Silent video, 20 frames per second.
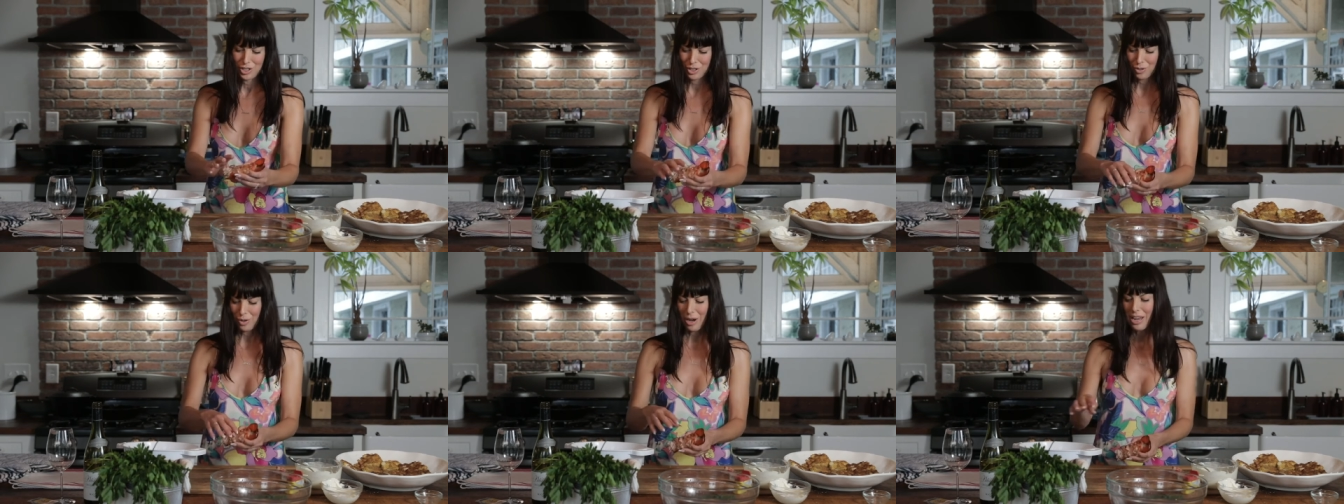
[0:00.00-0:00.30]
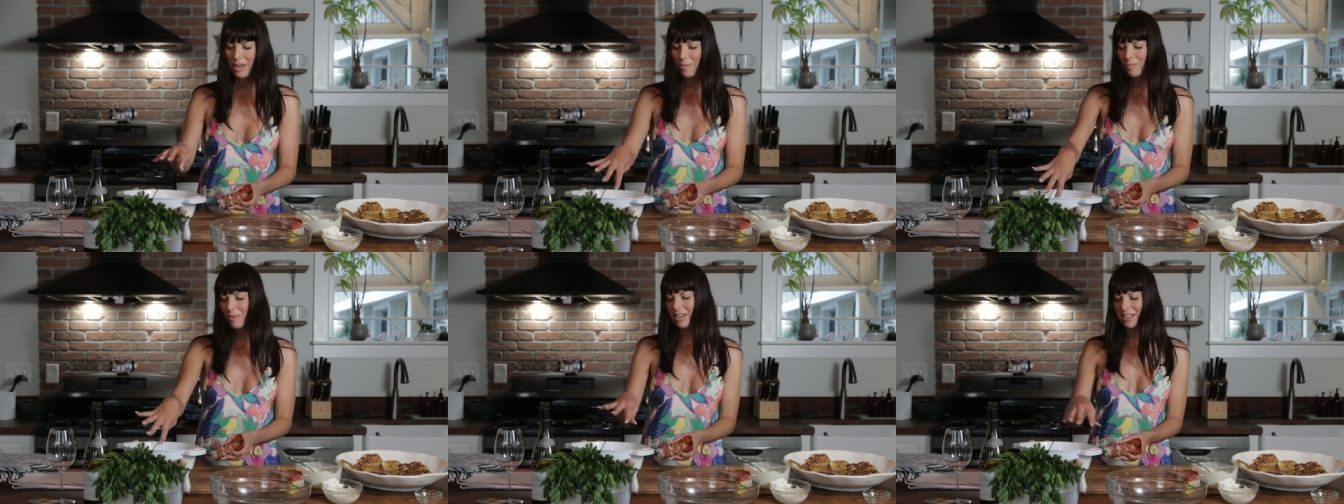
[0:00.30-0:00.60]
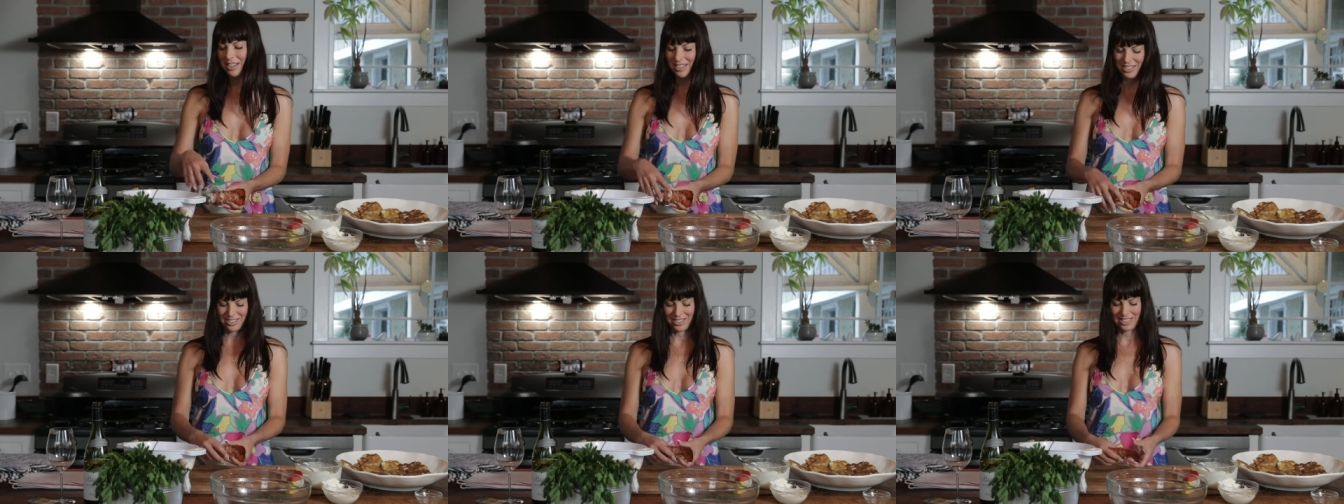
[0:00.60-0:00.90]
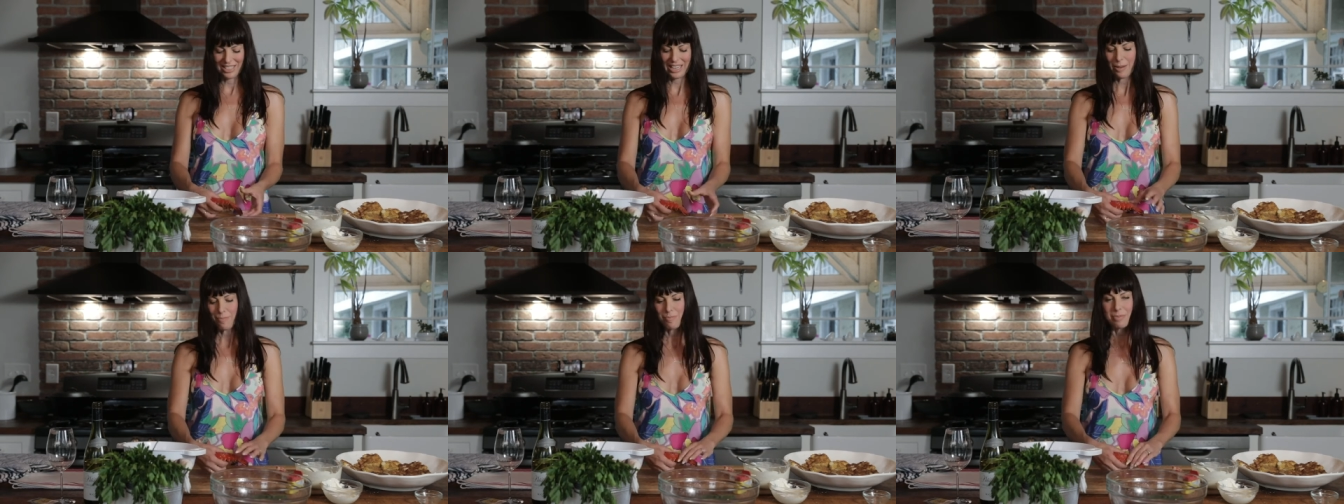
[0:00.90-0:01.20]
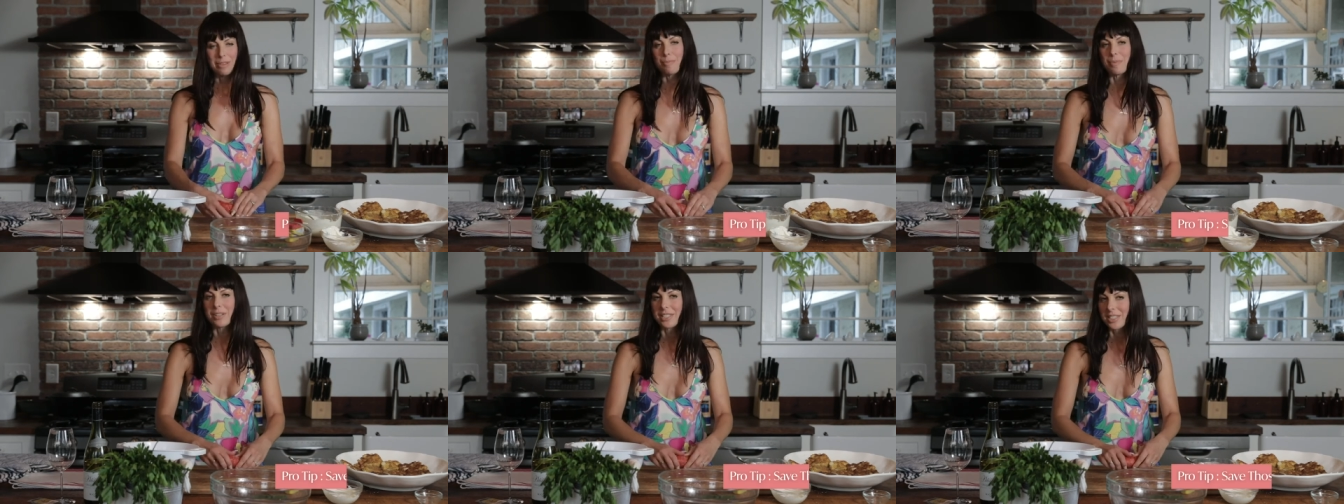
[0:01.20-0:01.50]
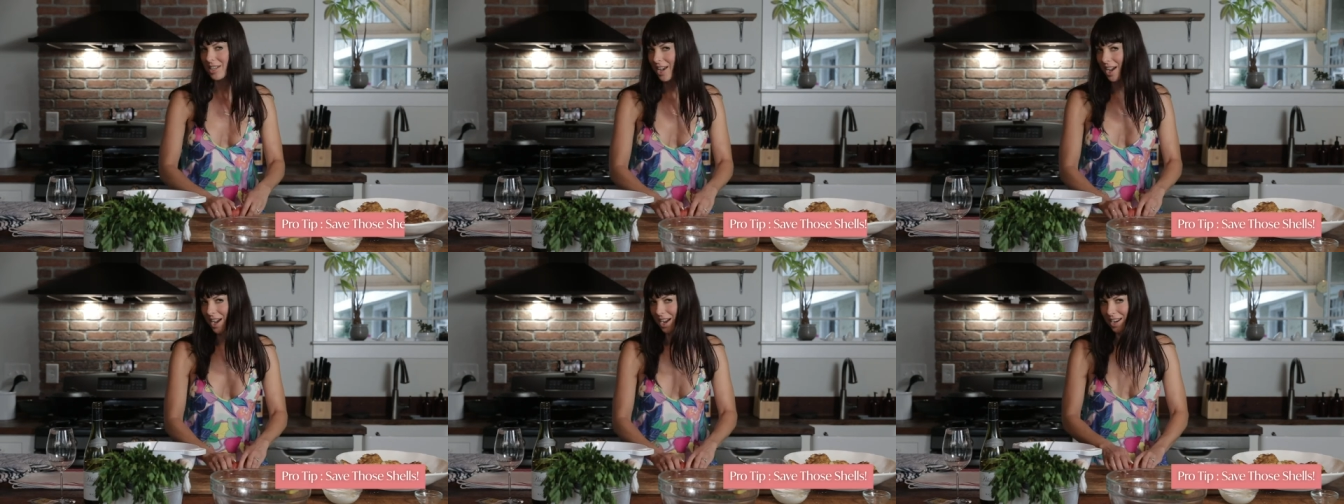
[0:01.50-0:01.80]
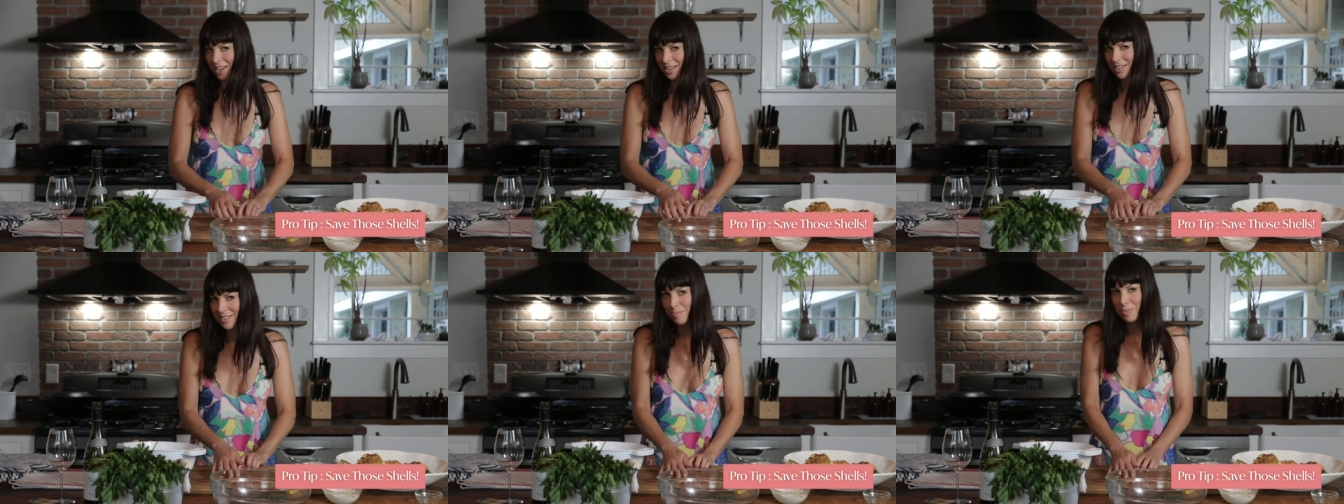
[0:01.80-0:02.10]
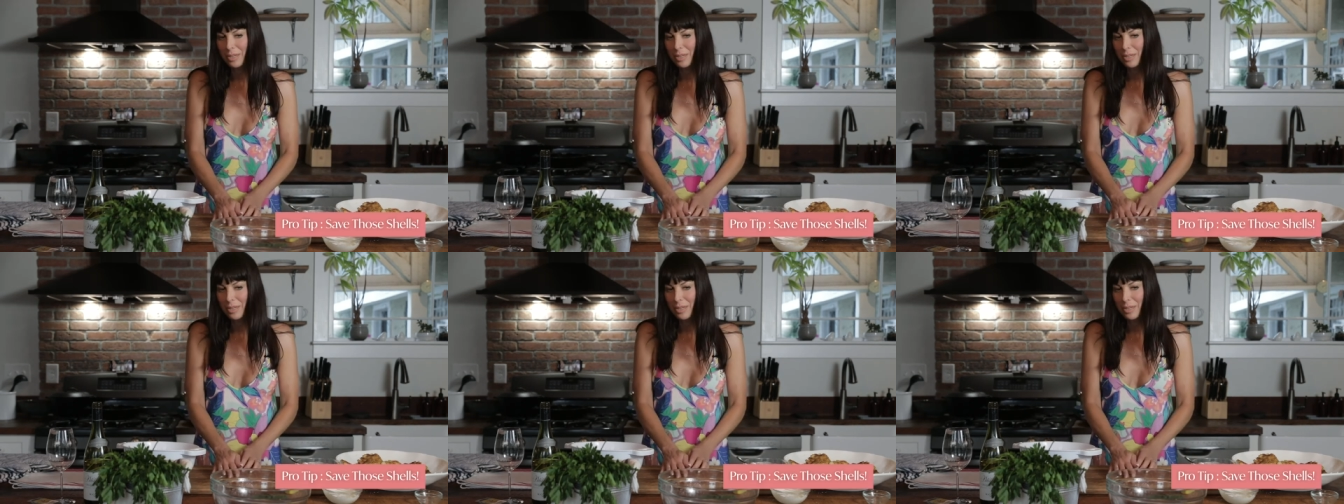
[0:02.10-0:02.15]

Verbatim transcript: so I am gonna just keep them aside